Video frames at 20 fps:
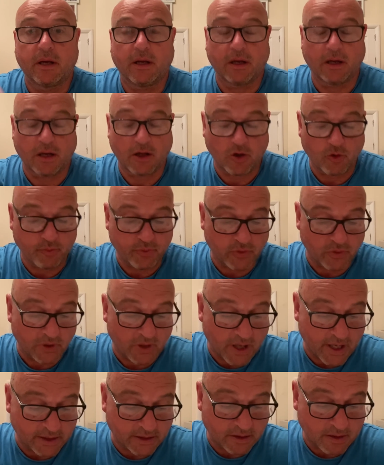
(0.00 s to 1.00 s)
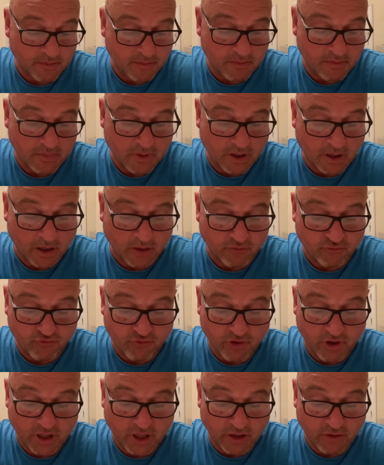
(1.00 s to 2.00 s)
I hope you like them. I
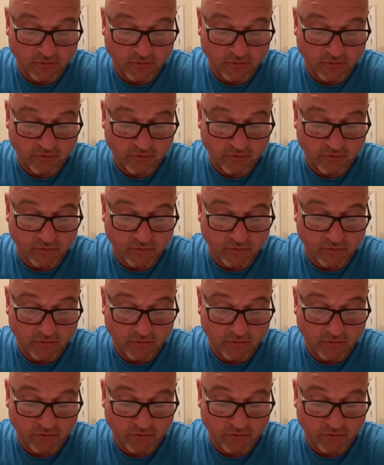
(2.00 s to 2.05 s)
really,